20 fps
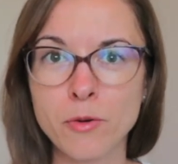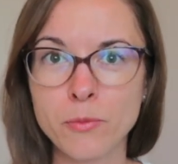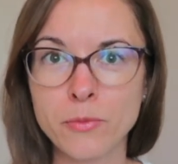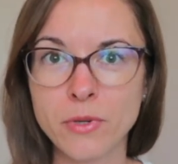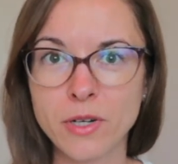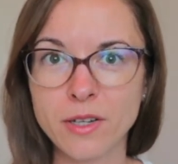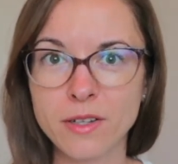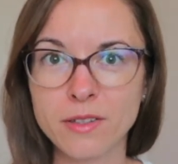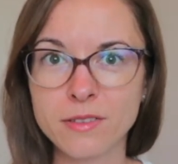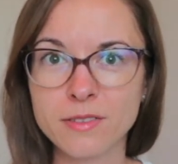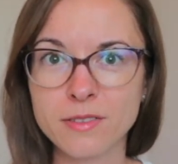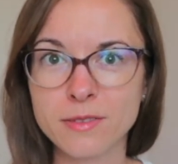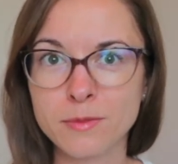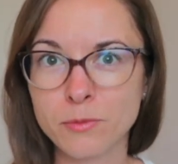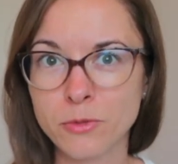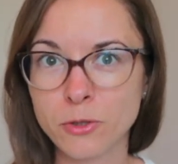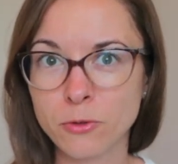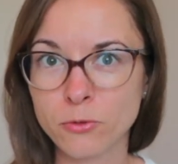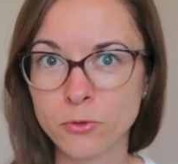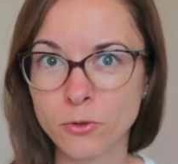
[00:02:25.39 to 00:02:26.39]
but
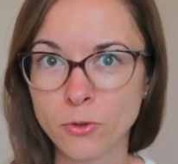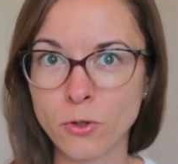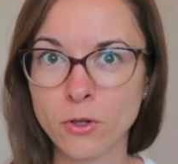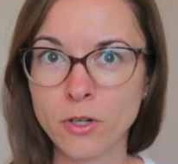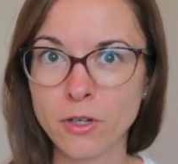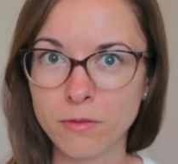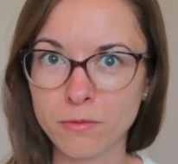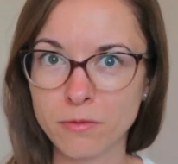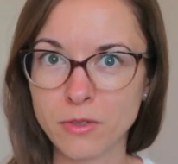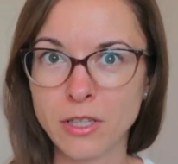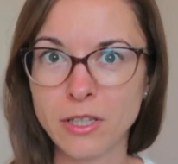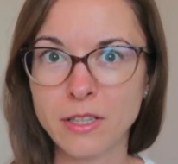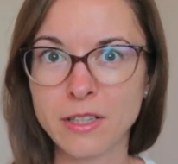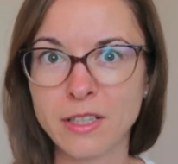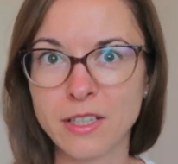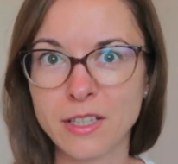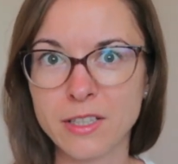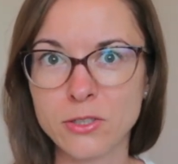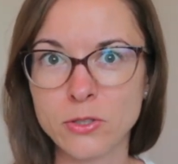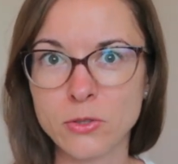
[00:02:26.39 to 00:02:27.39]
before, in
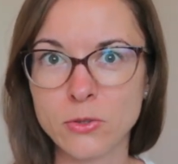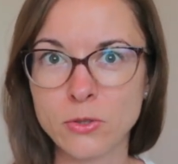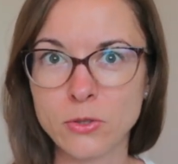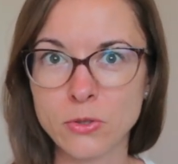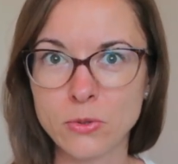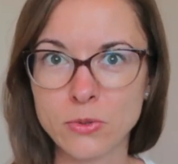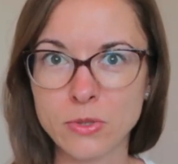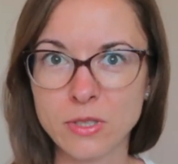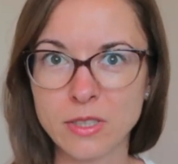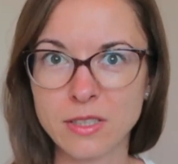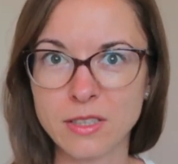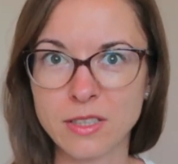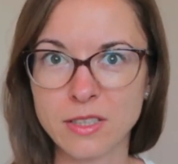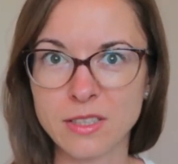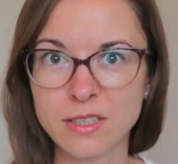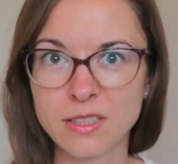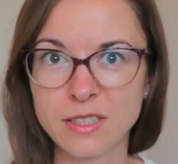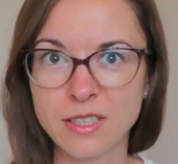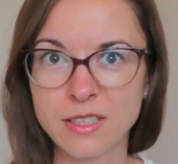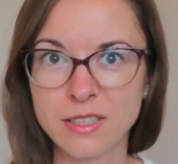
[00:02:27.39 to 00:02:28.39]
case you're using
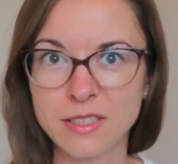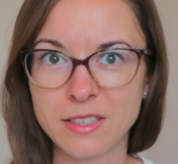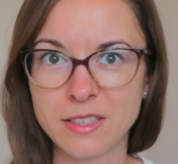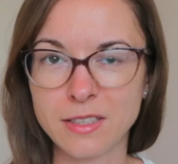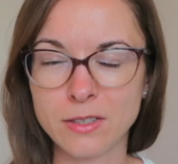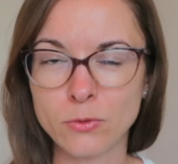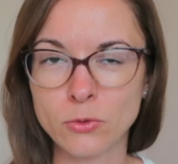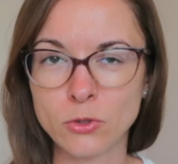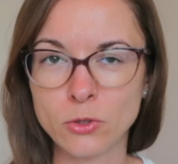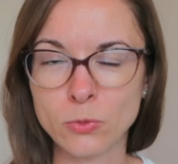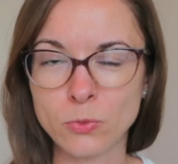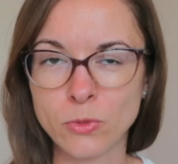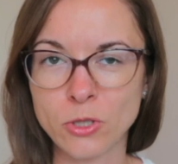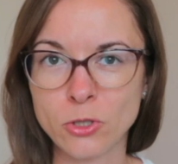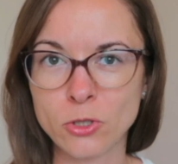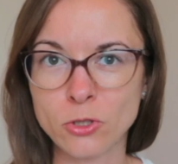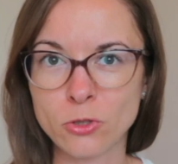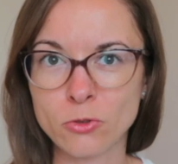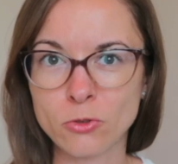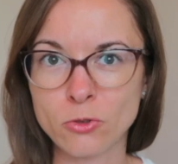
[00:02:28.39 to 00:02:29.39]
this idea with
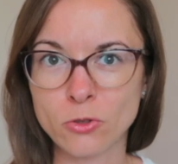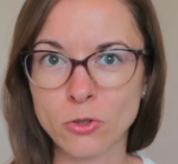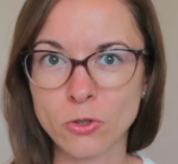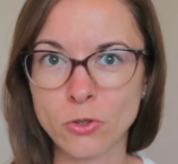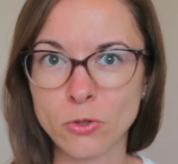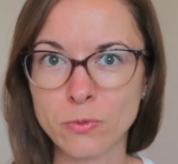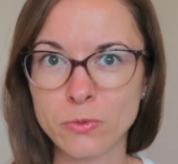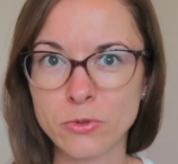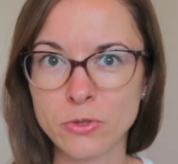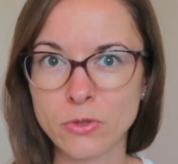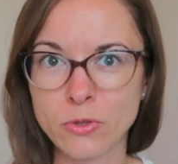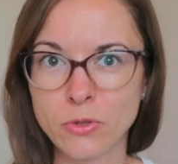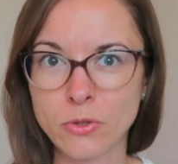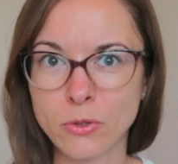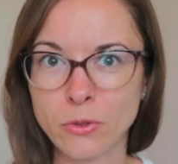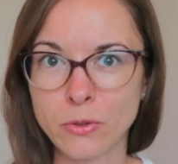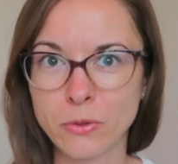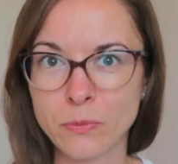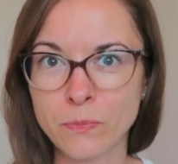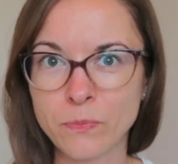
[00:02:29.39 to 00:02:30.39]
matching robes
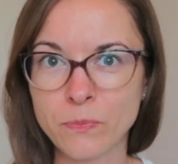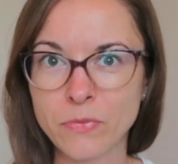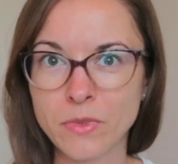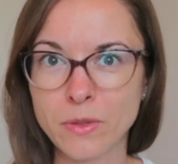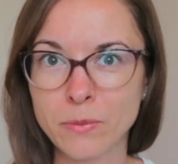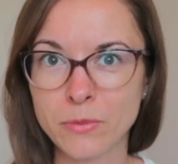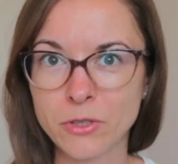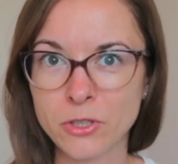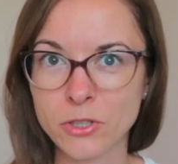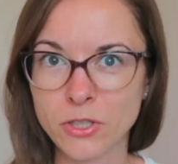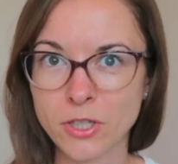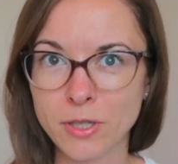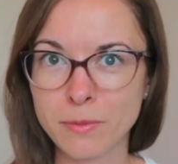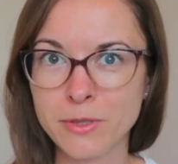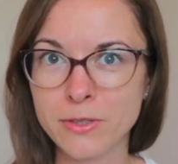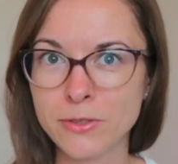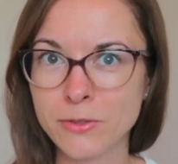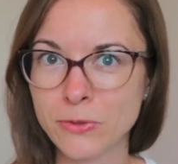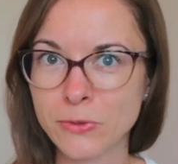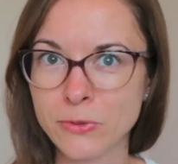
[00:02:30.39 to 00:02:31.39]
or
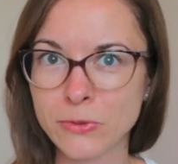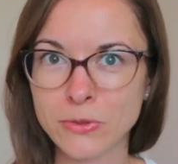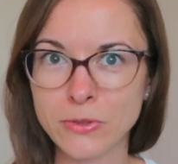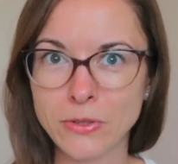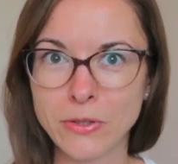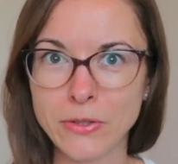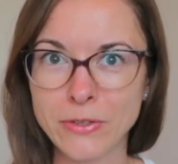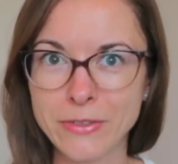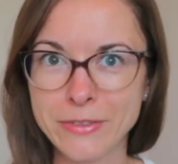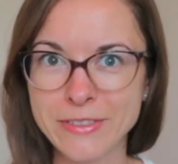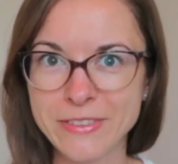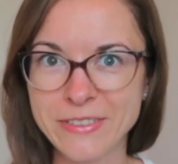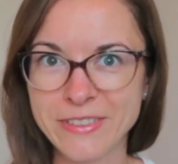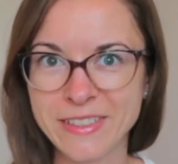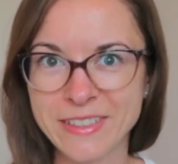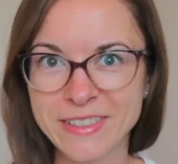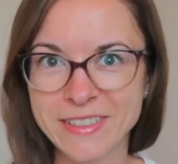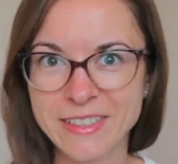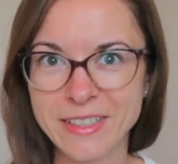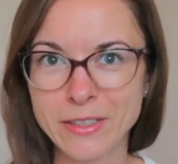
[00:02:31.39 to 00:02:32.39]
pajamas, you could also
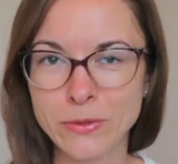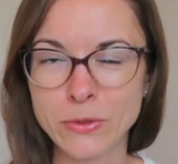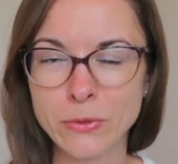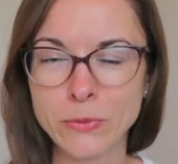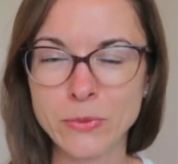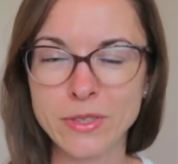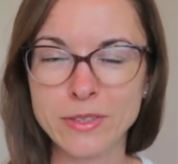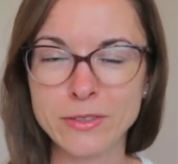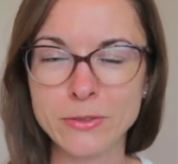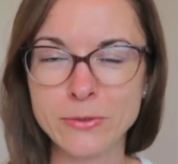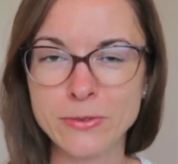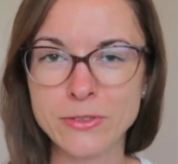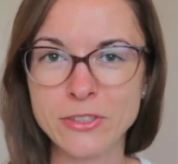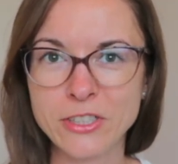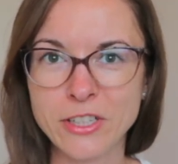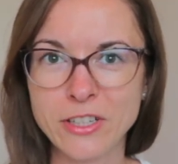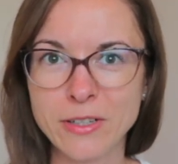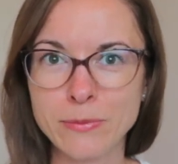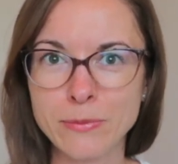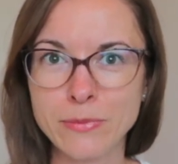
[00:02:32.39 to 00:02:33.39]
ask everyone to
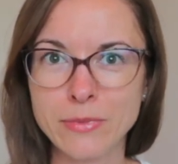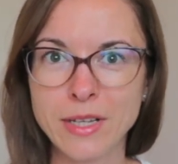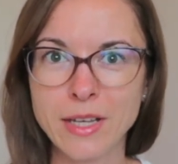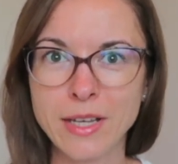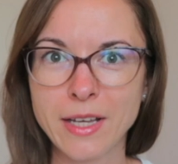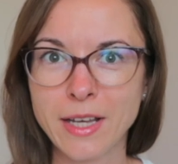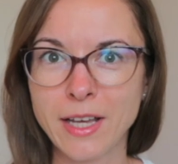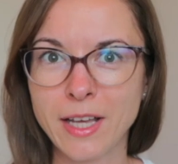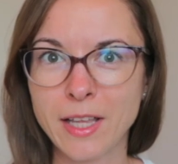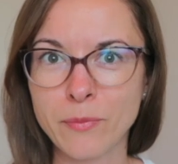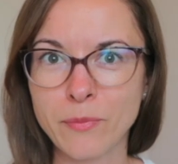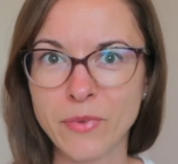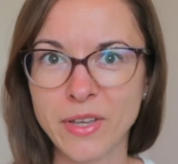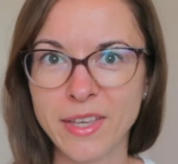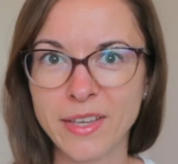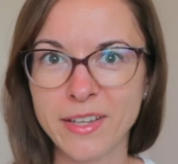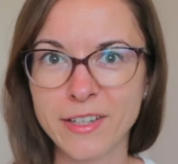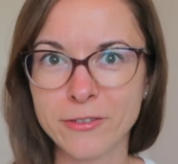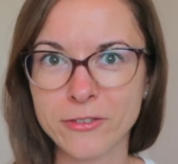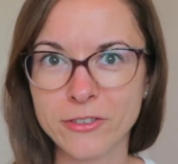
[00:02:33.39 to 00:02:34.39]
jump and
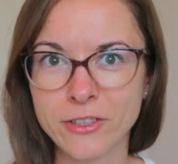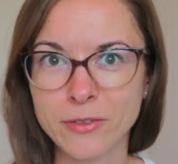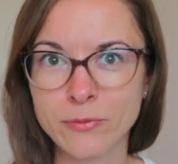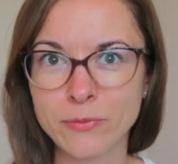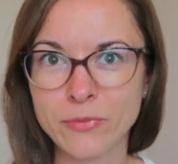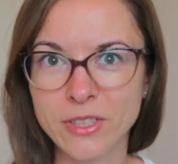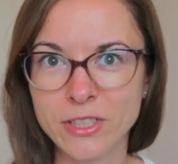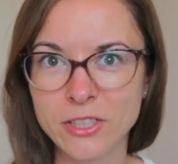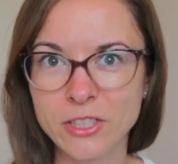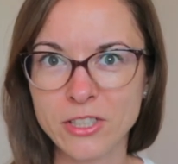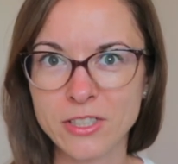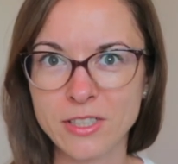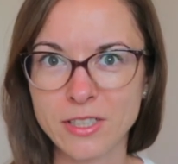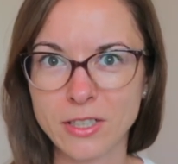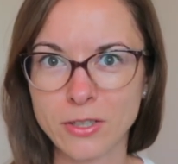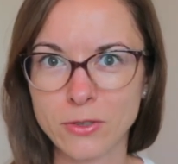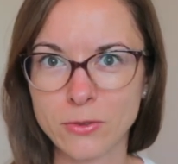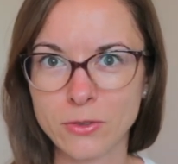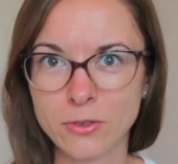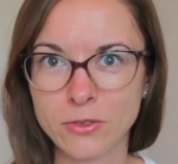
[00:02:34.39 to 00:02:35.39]
make a fun pictures
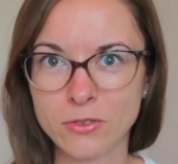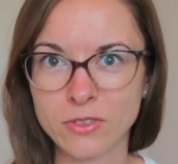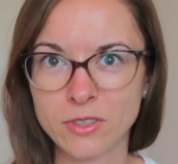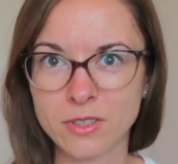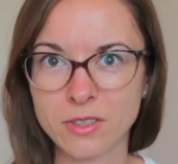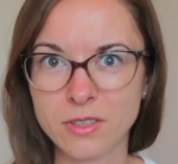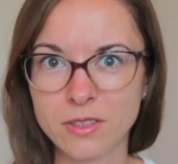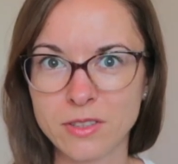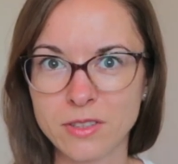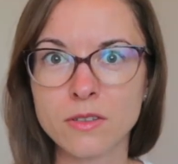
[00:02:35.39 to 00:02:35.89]
out of it.